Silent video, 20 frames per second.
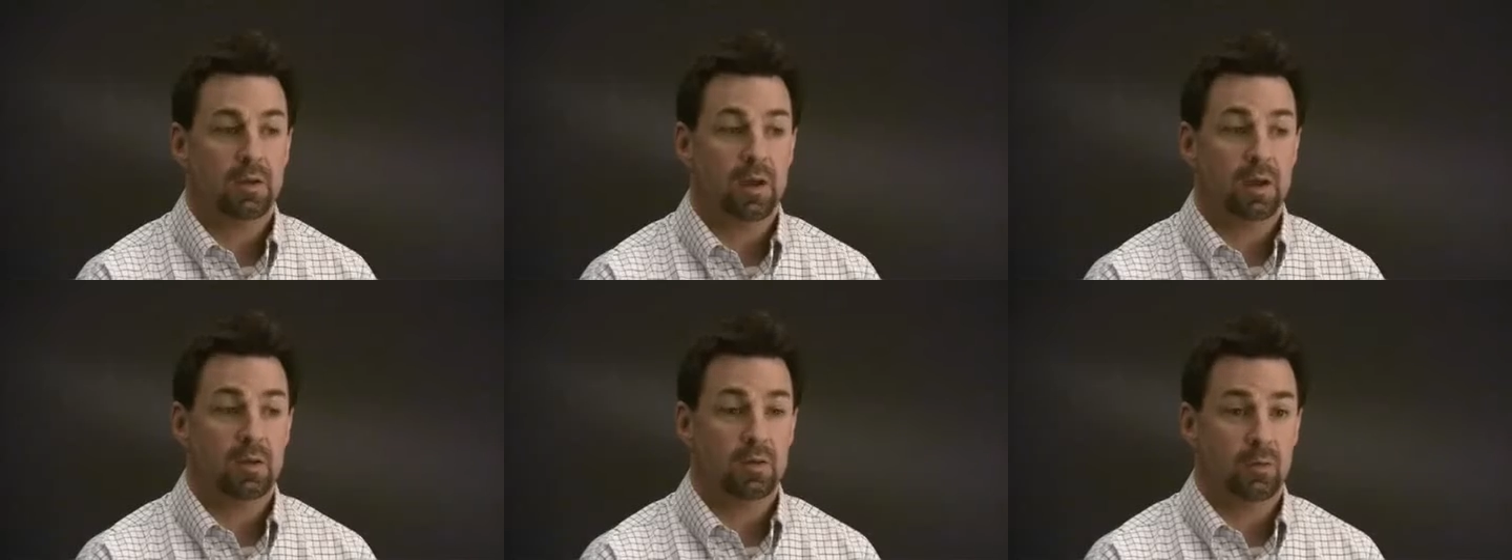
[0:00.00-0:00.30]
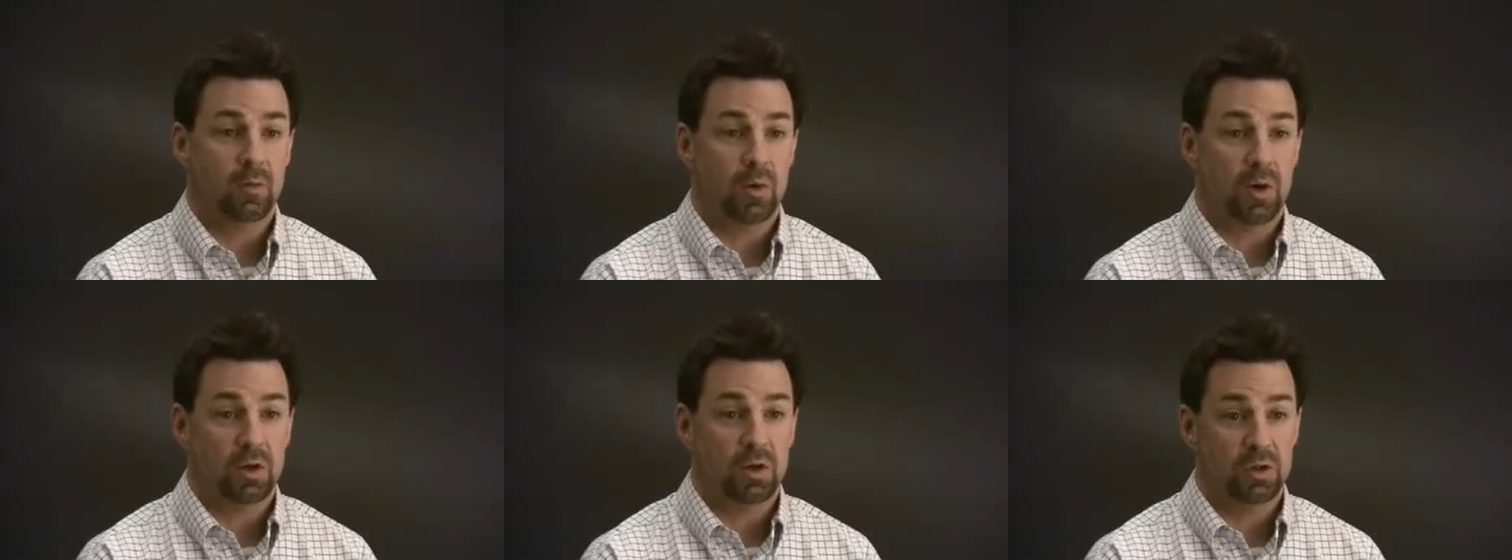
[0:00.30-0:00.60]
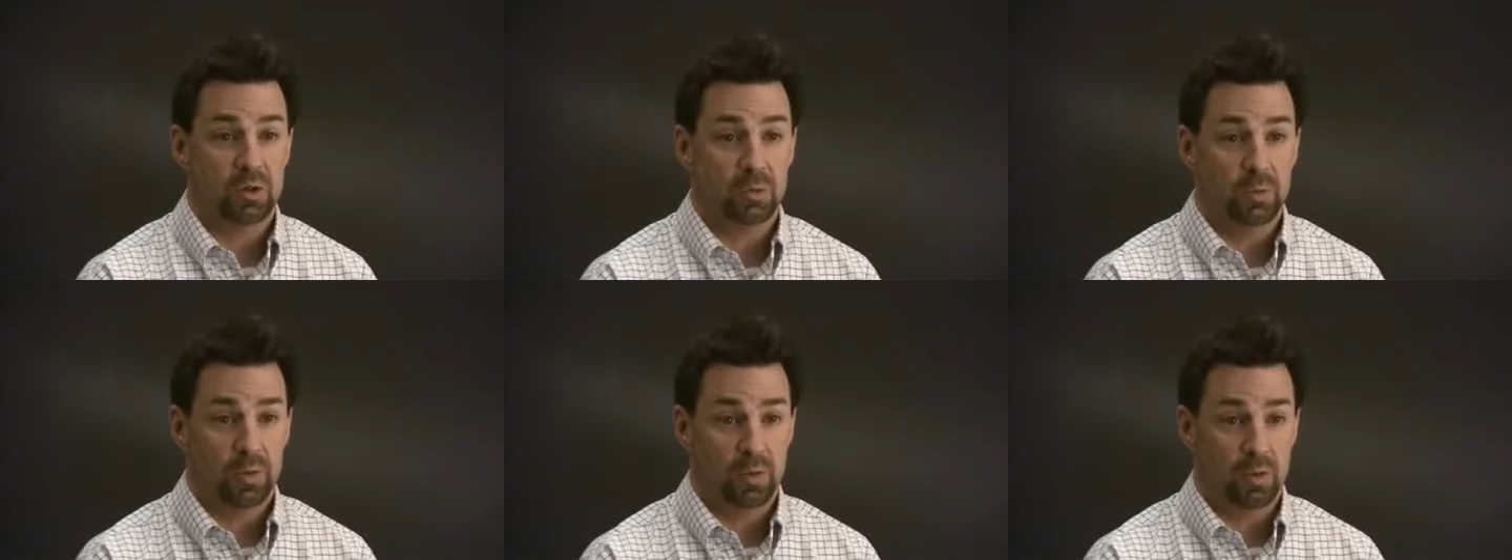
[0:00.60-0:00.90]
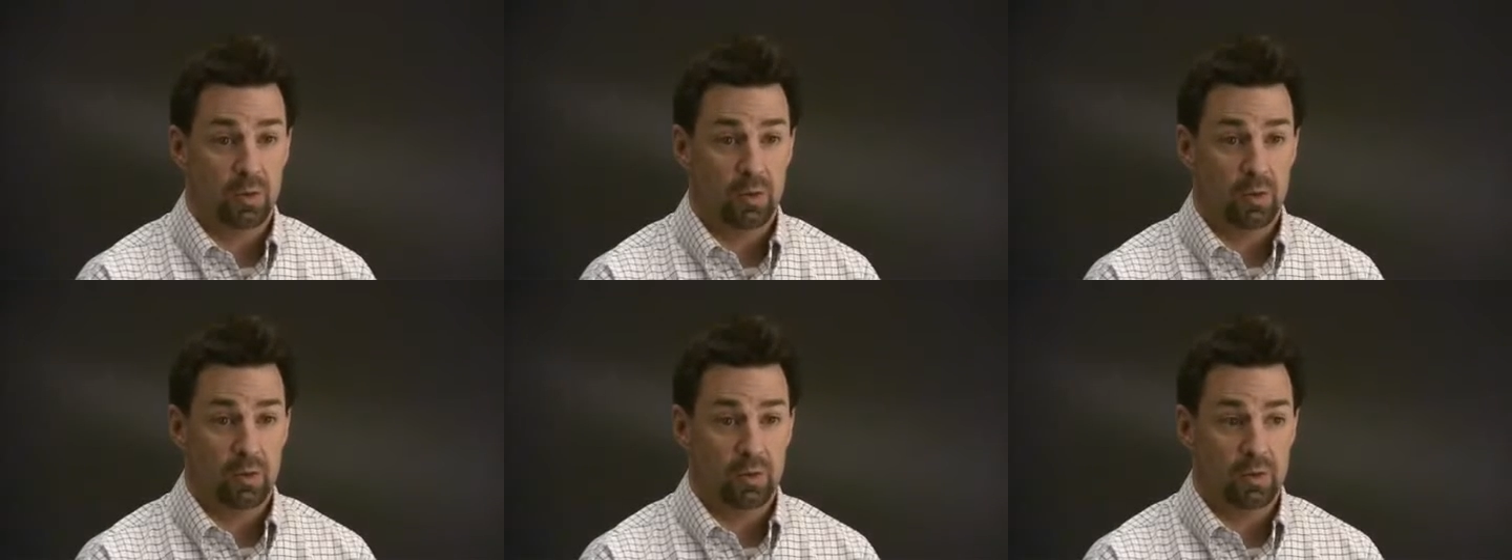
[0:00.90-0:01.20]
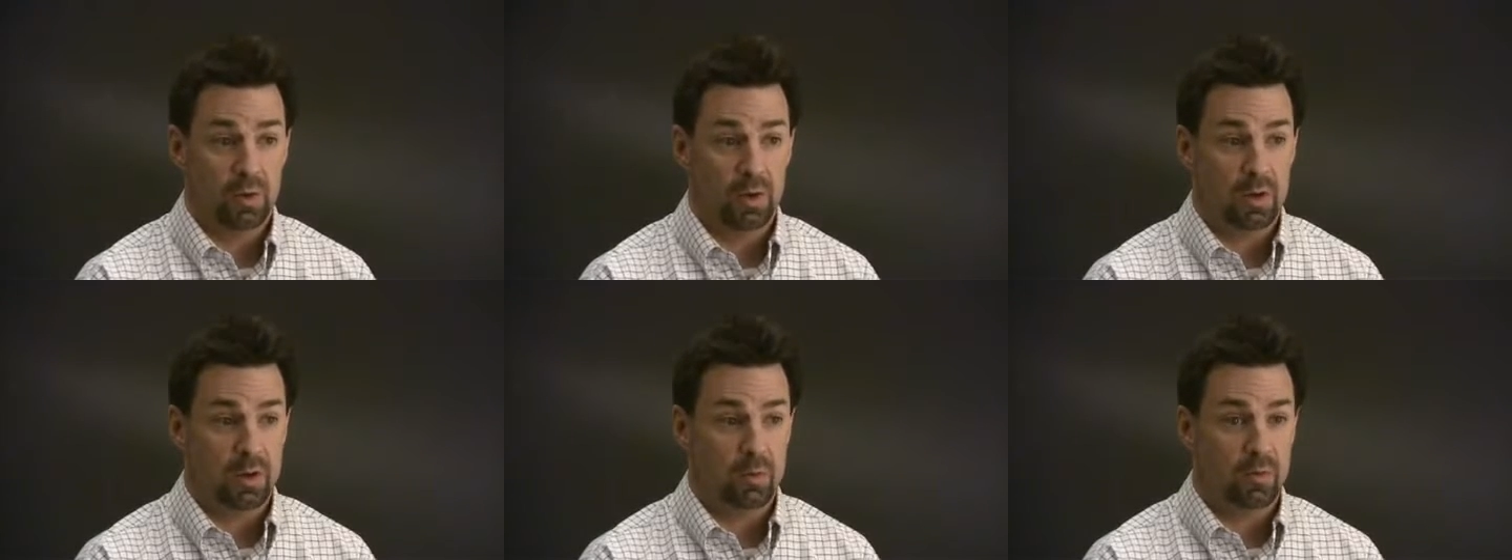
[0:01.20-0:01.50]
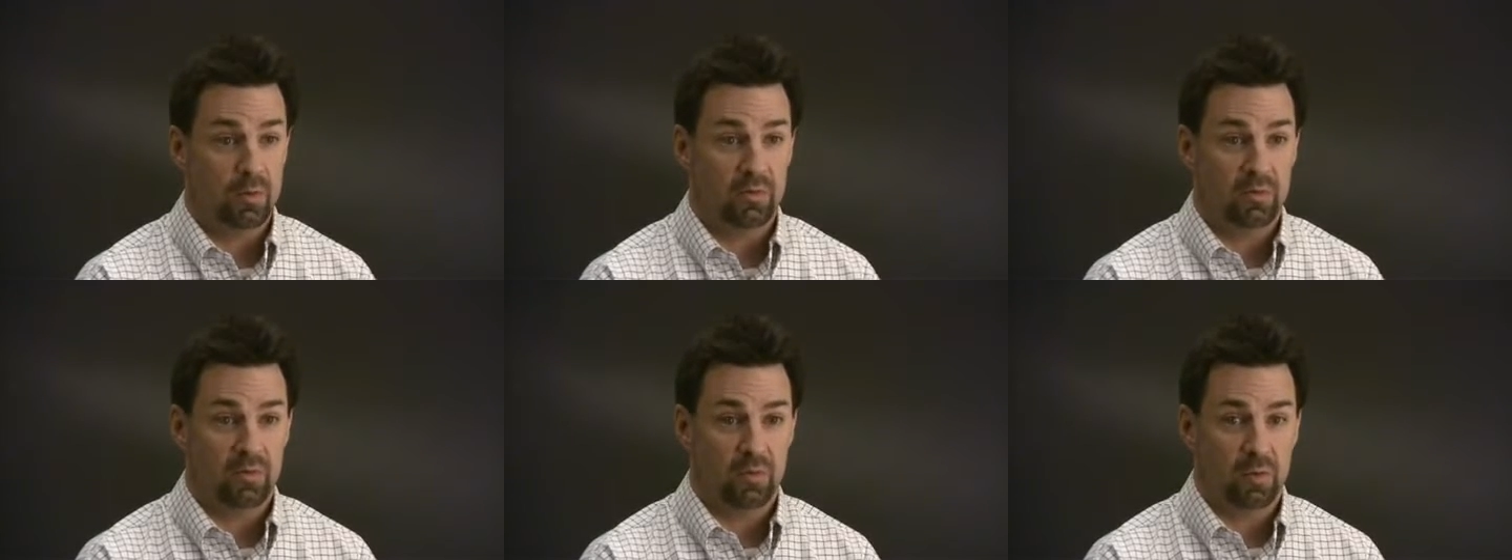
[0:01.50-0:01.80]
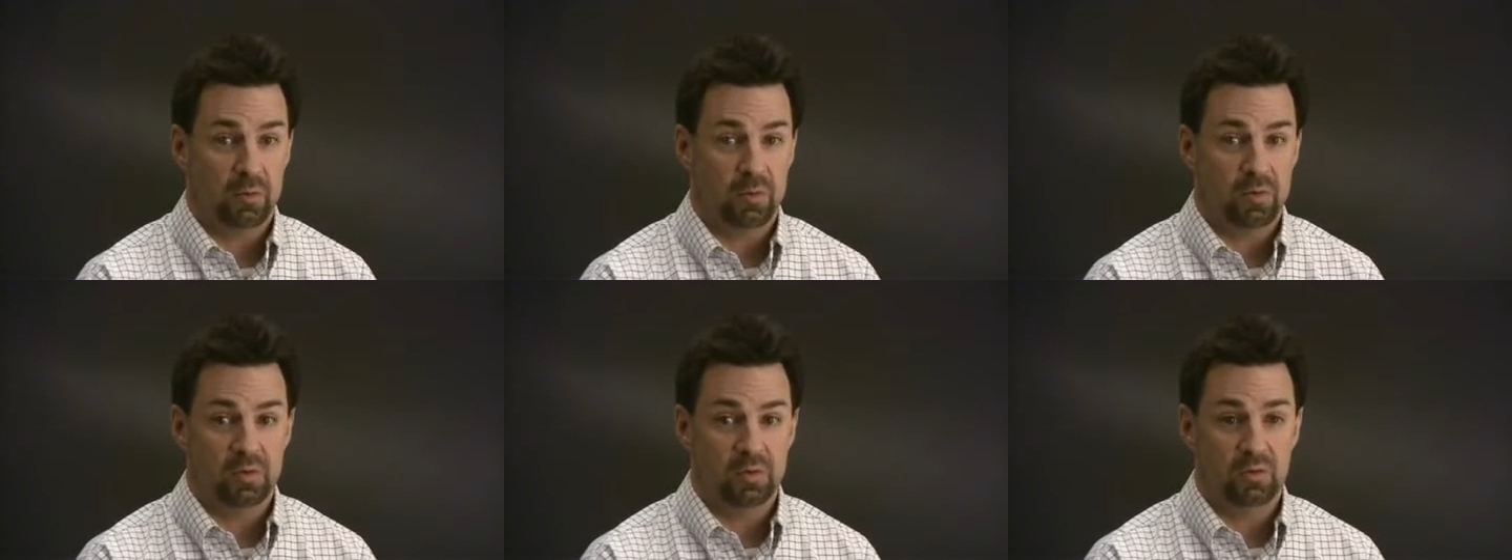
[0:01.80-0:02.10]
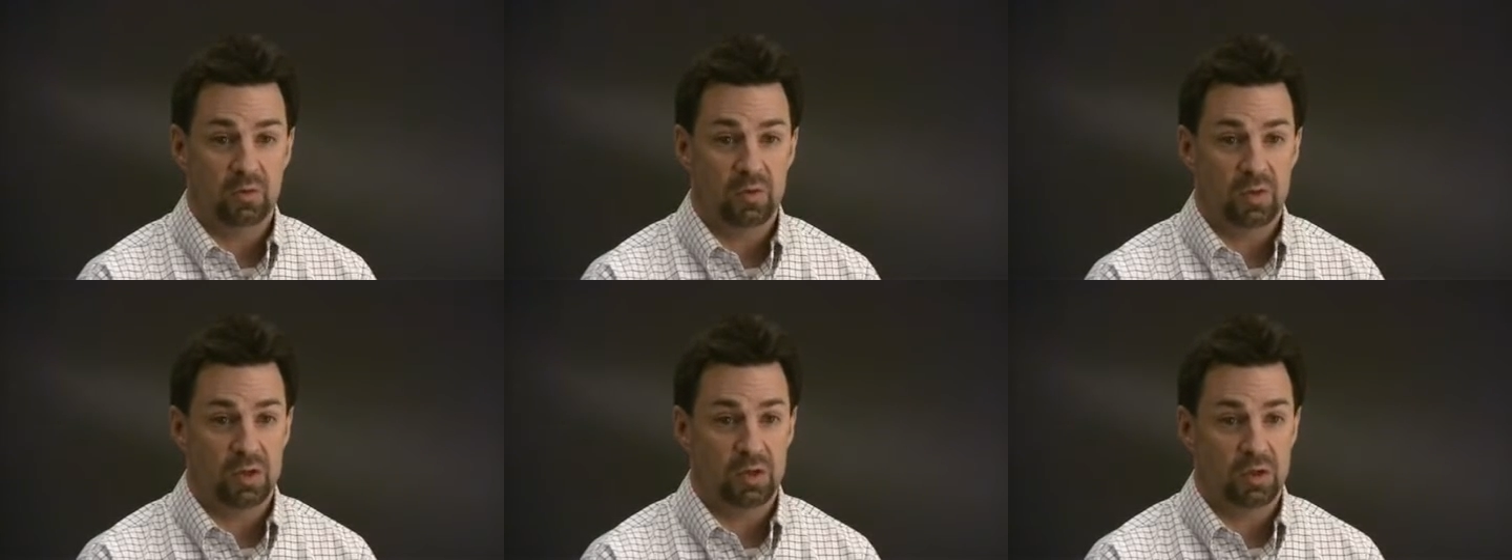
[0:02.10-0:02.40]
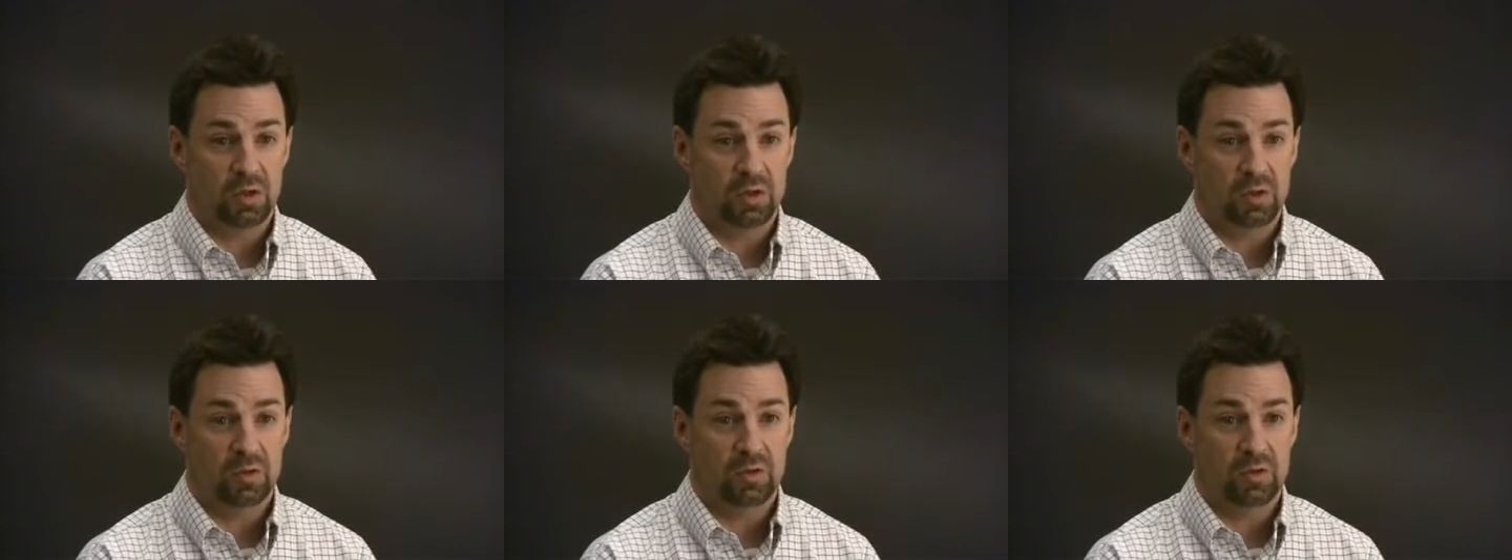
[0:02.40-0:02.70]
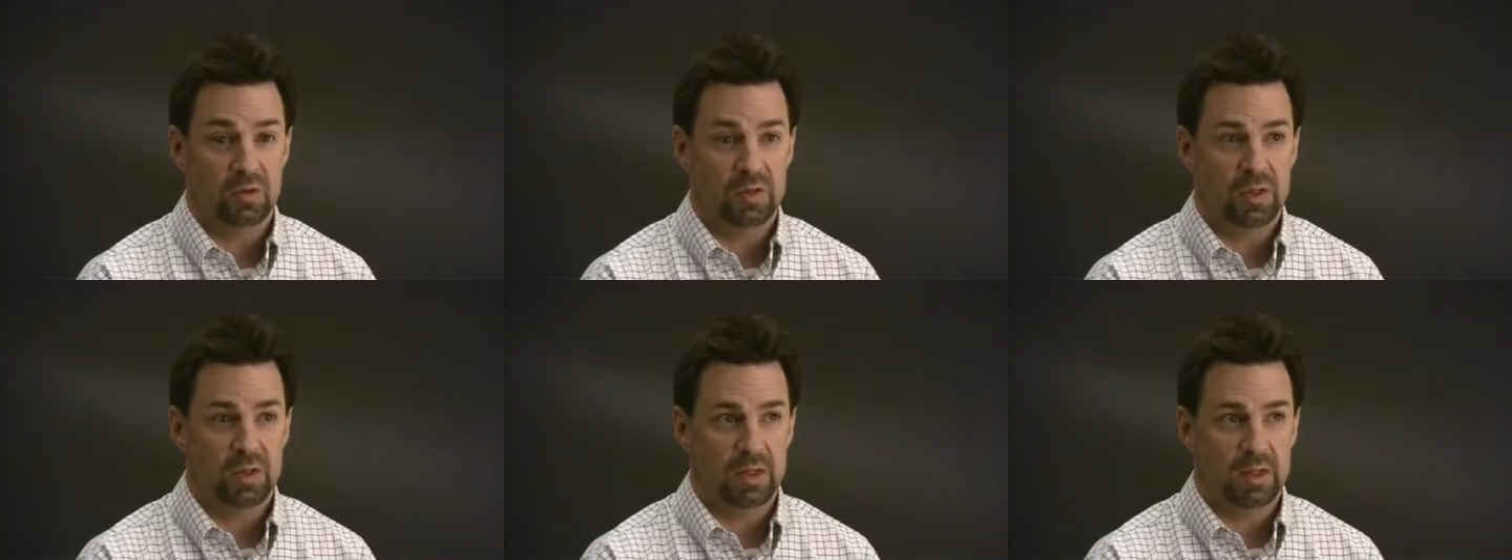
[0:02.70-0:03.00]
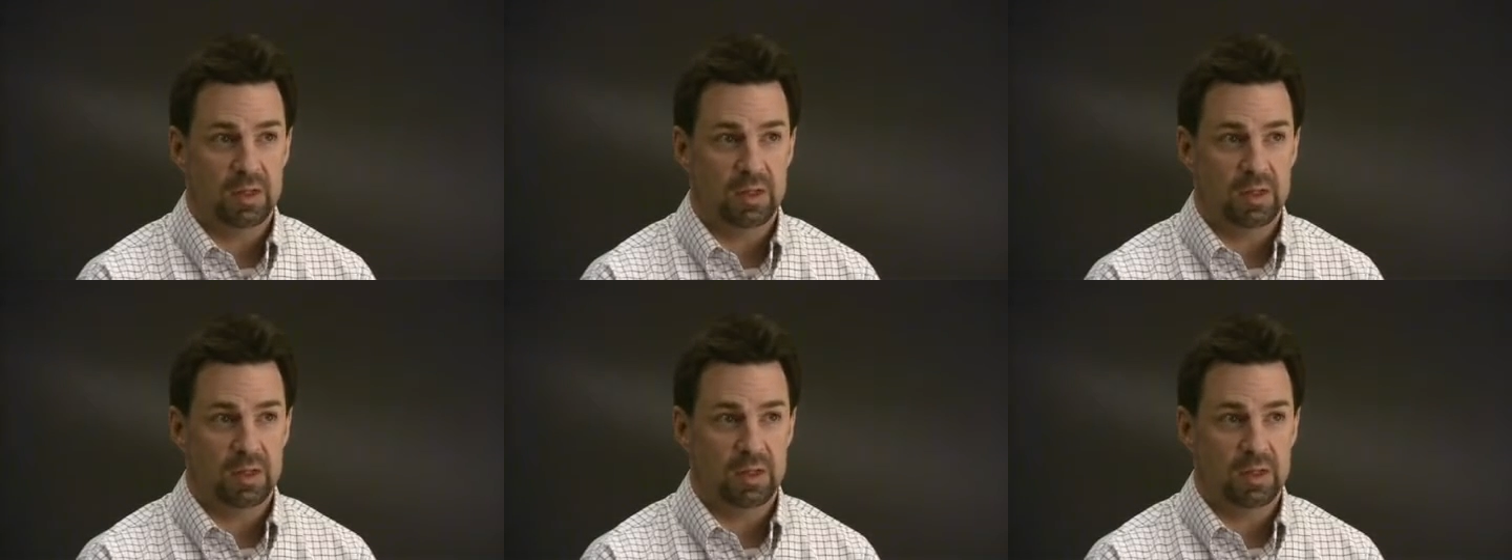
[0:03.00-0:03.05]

Dr. Ron Shapiro performed 2 sessions,